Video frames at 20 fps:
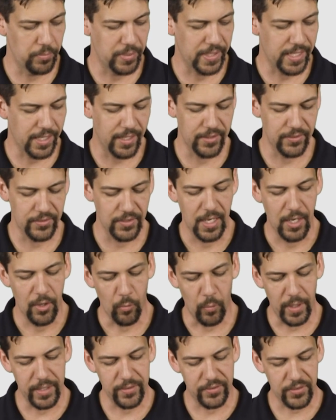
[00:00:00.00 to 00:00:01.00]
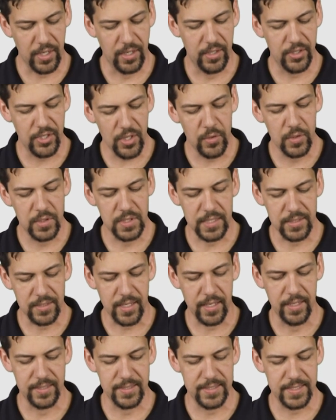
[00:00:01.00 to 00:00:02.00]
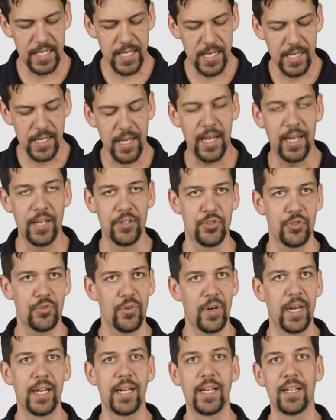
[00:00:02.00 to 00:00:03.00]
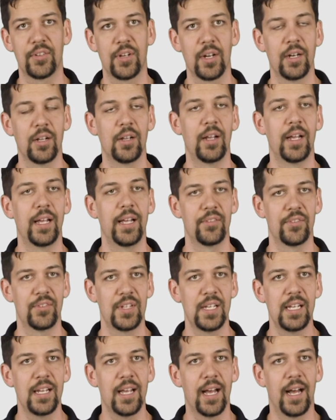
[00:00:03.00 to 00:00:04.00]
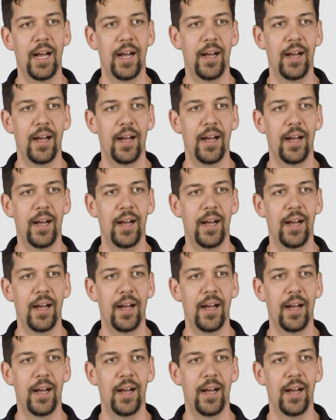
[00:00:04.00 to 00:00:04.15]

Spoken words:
because what it's going to do is it's going to see a string, it's going to see